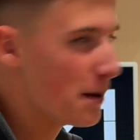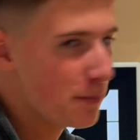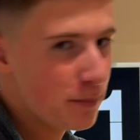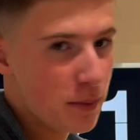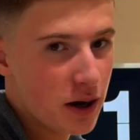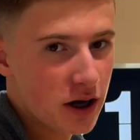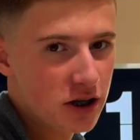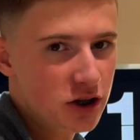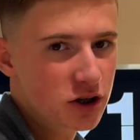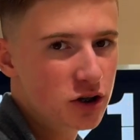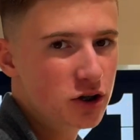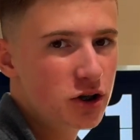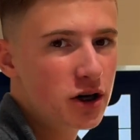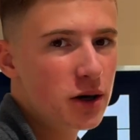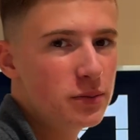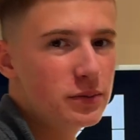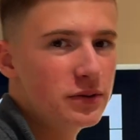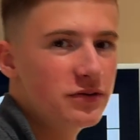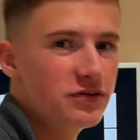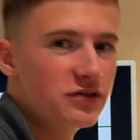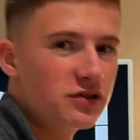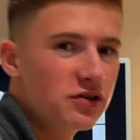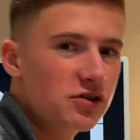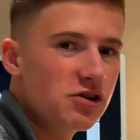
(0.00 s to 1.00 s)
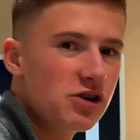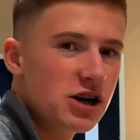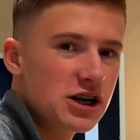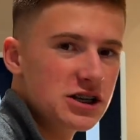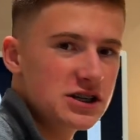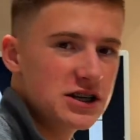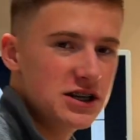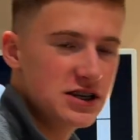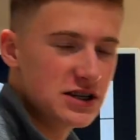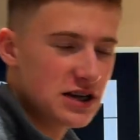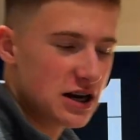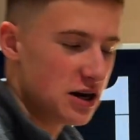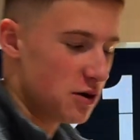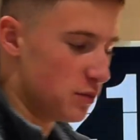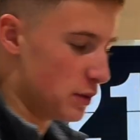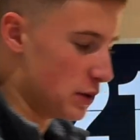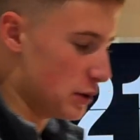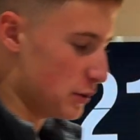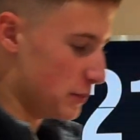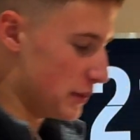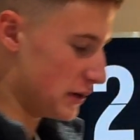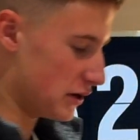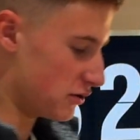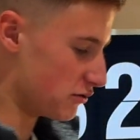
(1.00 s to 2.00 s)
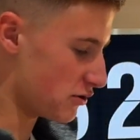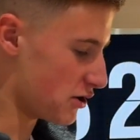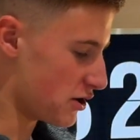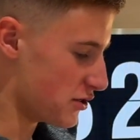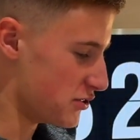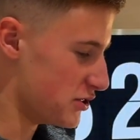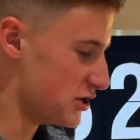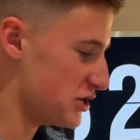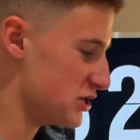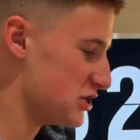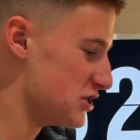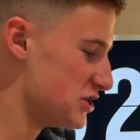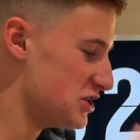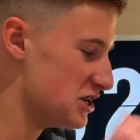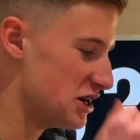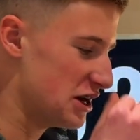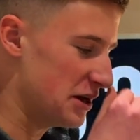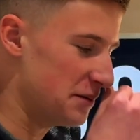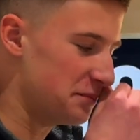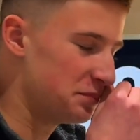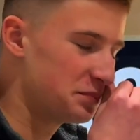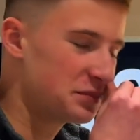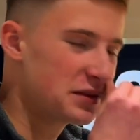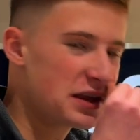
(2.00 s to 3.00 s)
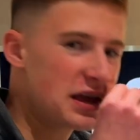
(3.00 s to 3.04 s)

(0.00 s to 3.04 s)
and my cucumber varieties that I will be growing this year.